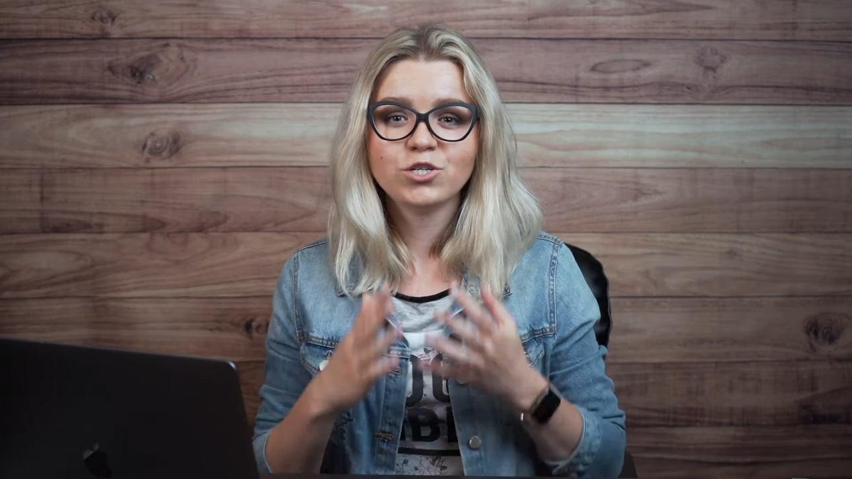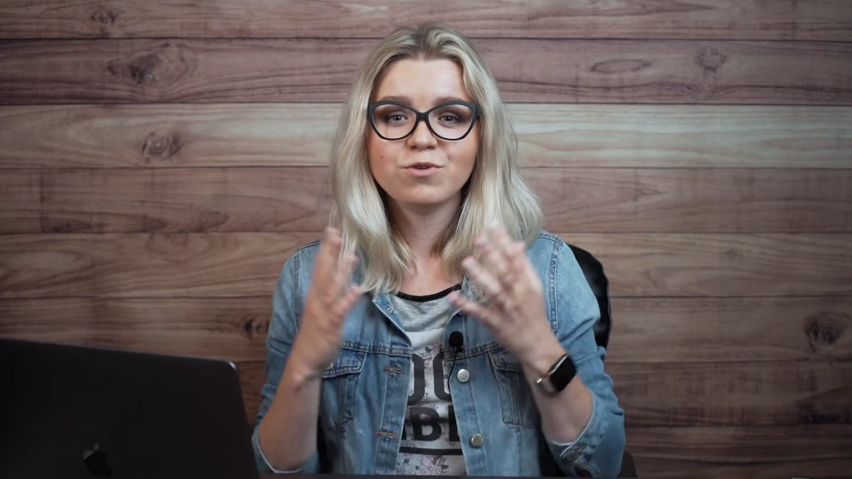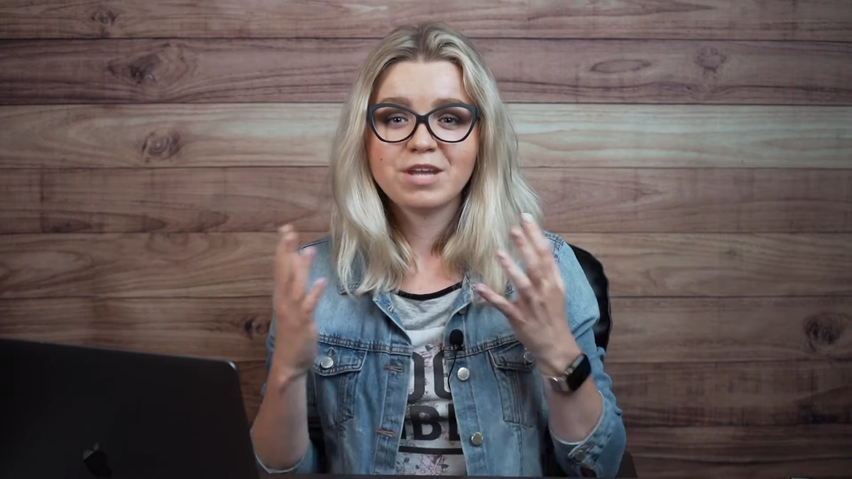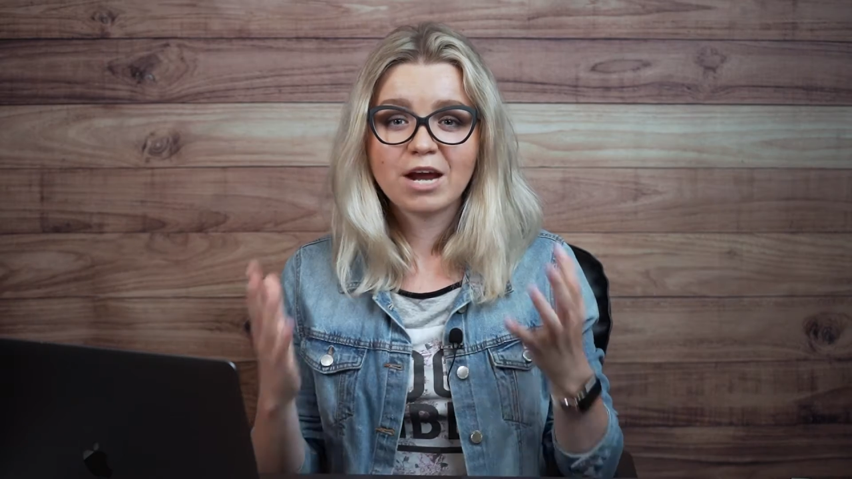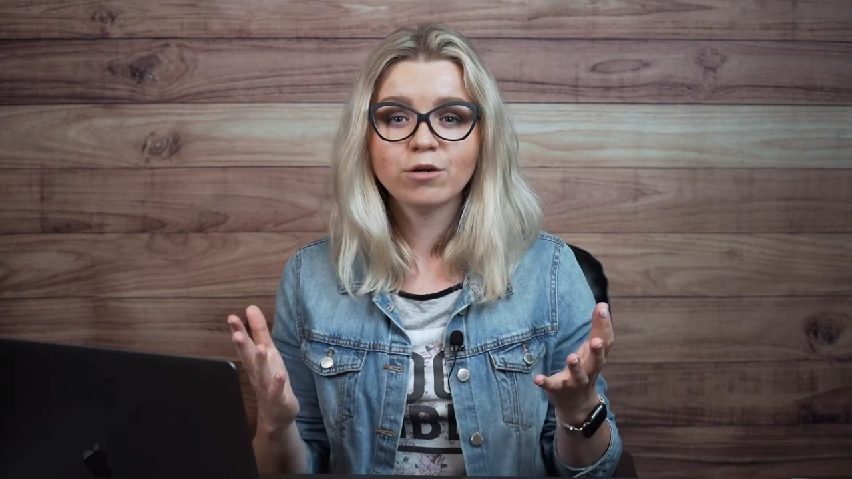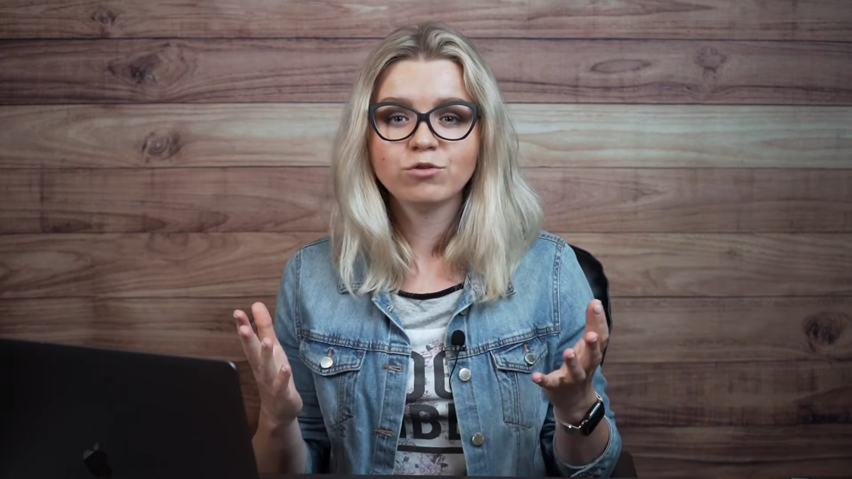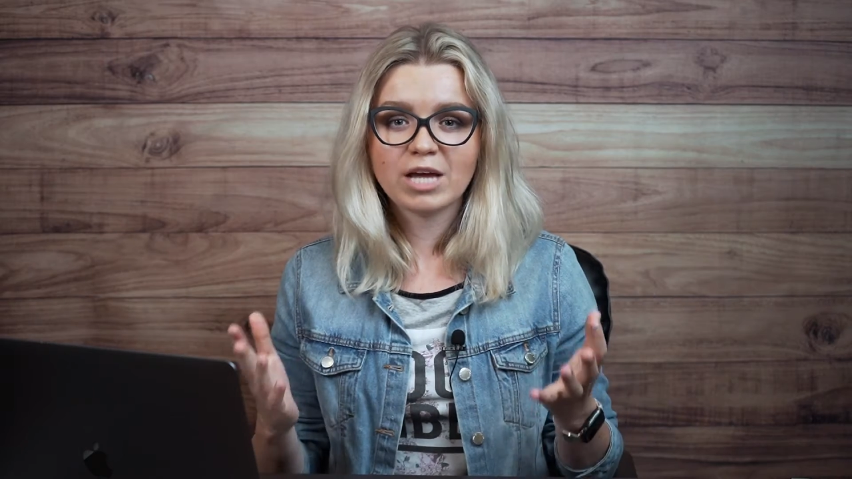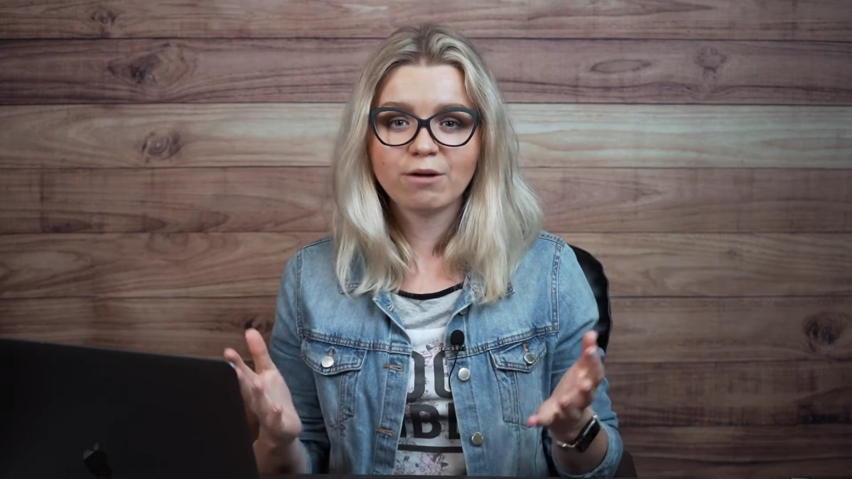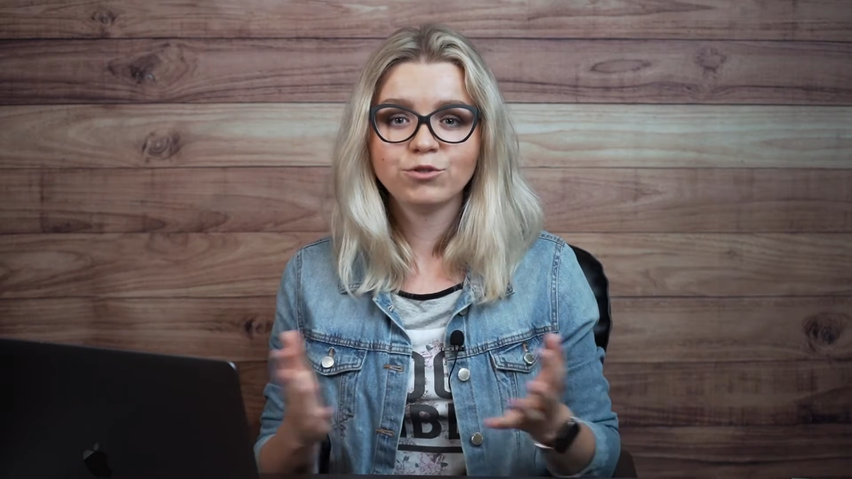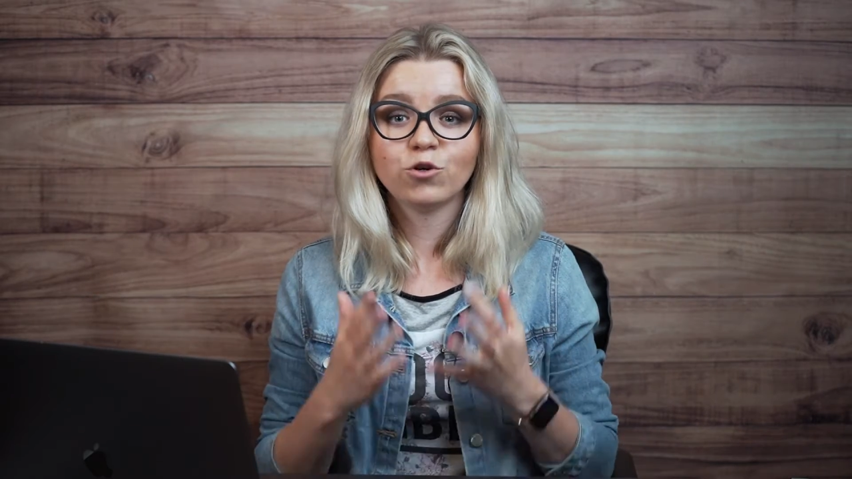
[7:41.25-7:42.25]
to narrow
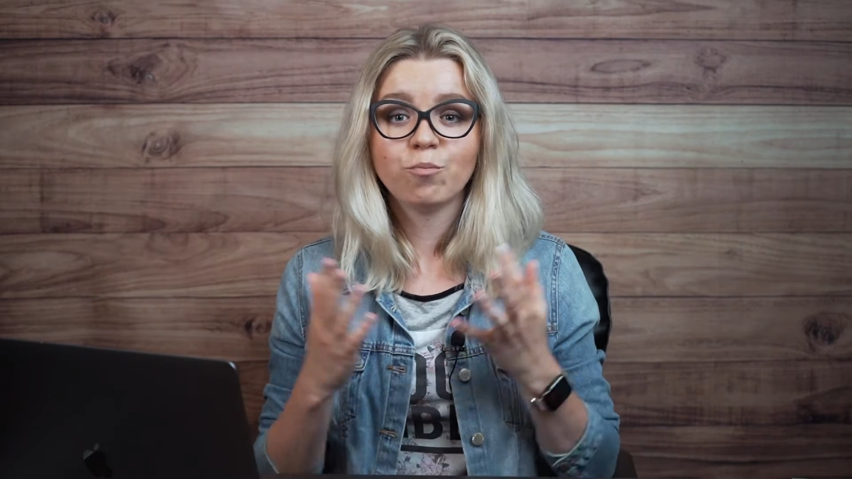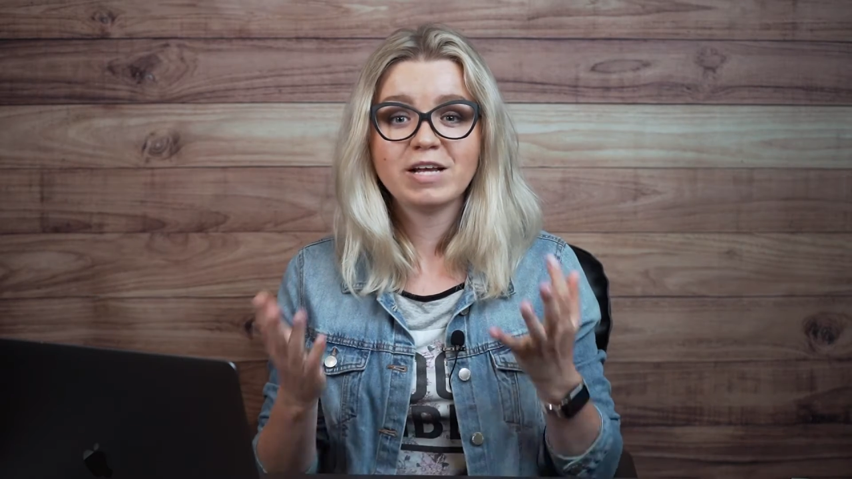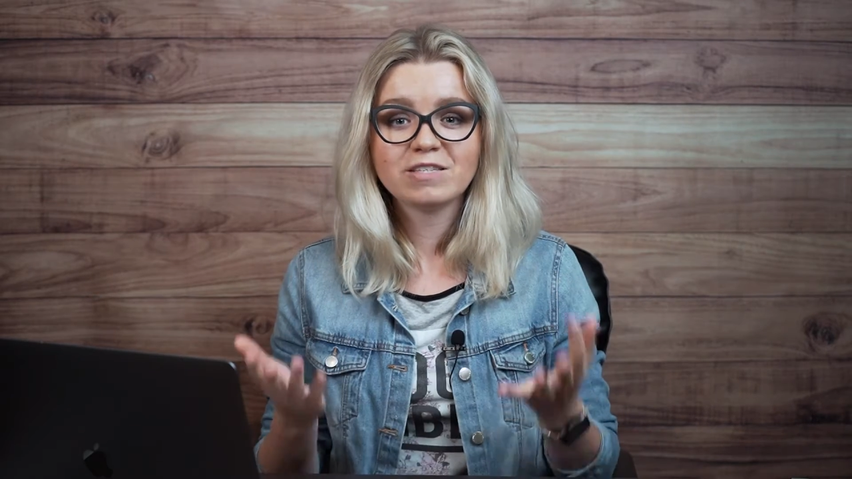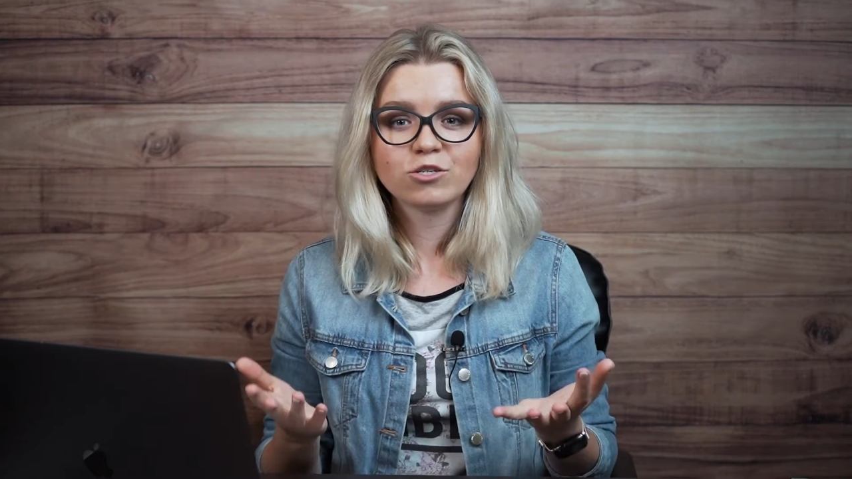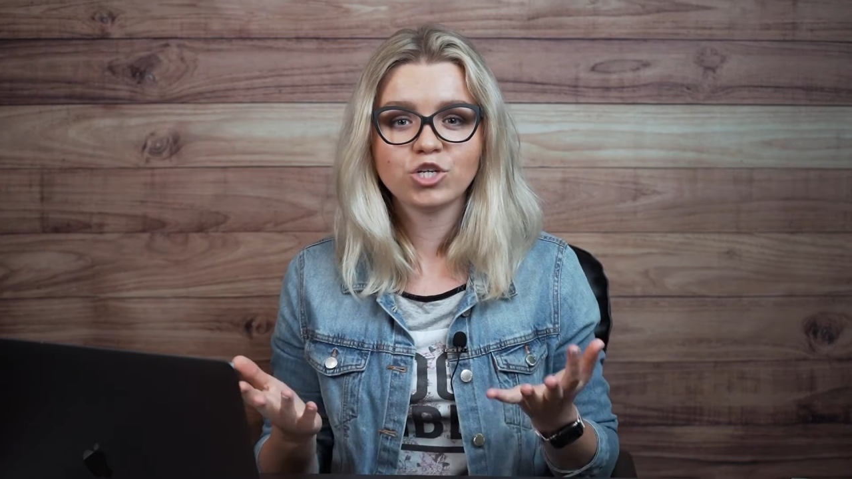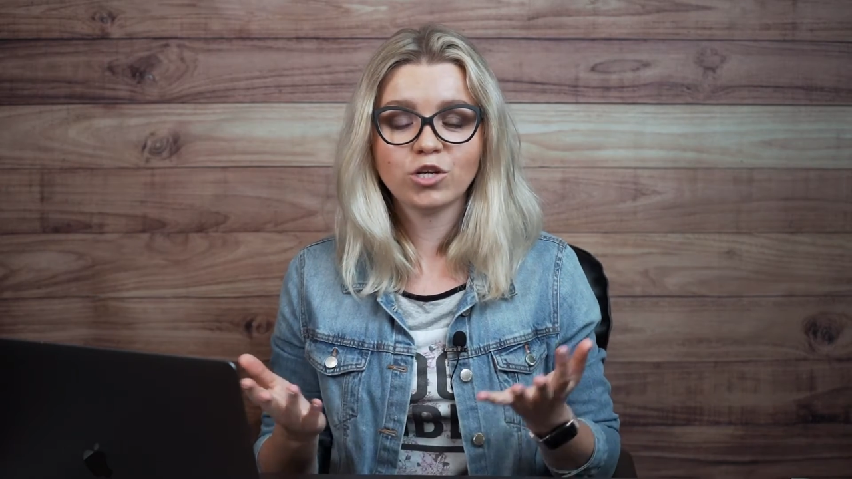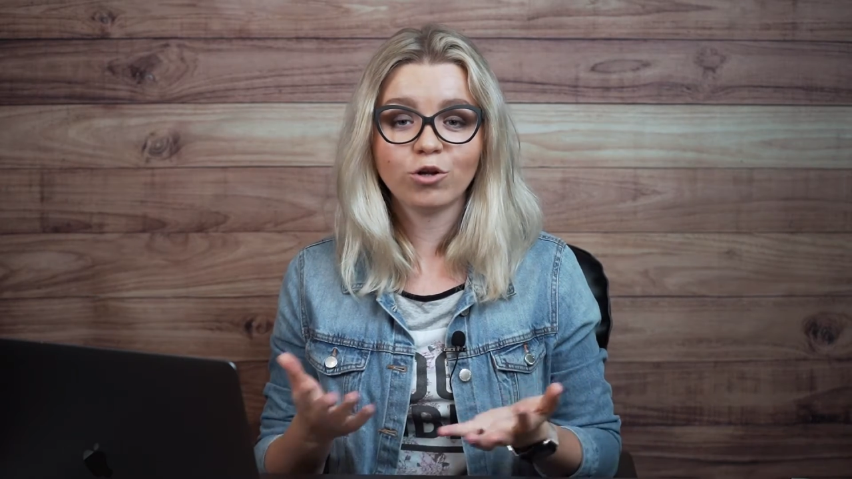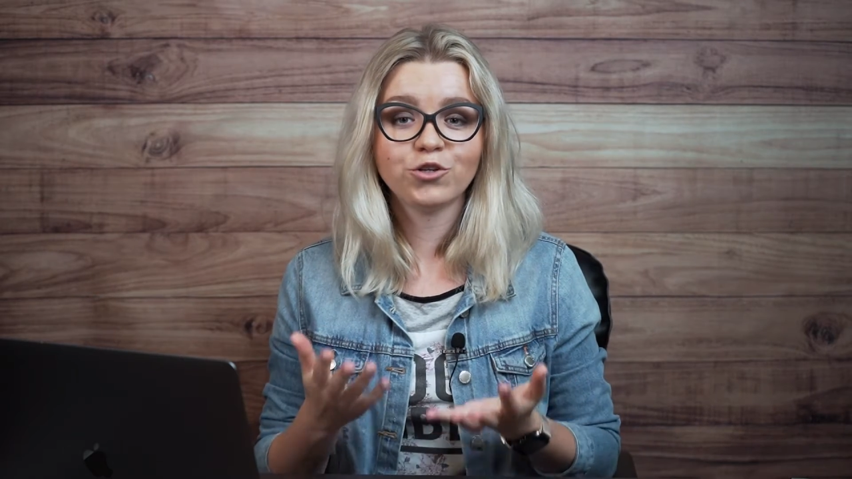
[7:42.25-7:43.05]
down your messaging